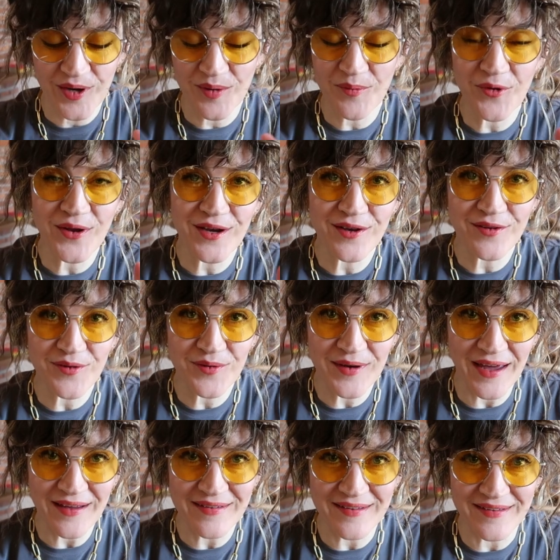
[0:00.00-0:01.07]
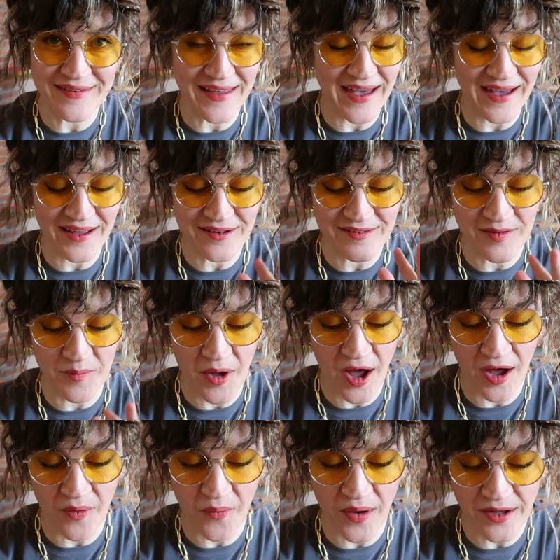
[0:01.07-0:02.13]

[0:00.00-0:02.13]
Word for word: What I'm going to do next is add some hot